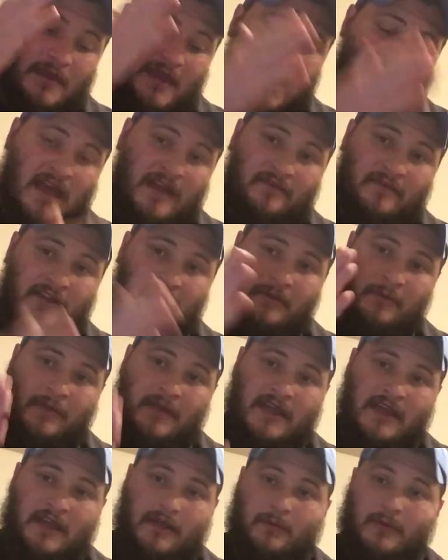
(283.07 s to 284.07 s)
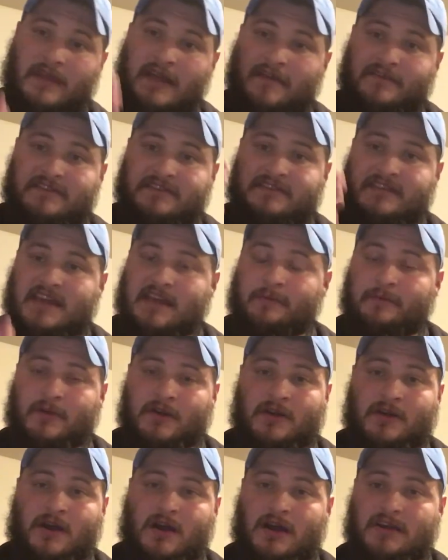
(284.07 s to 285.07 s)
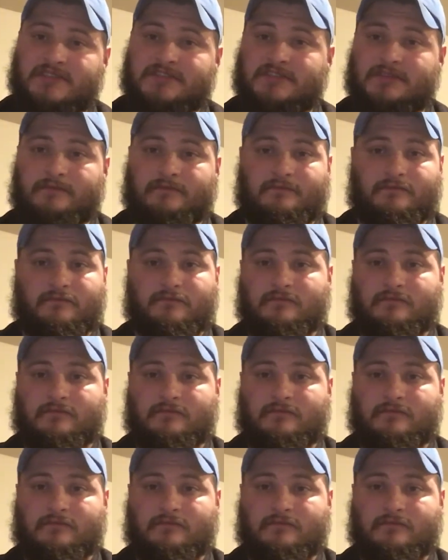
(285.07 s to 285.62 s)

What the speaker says: Every week, we have to take precaution.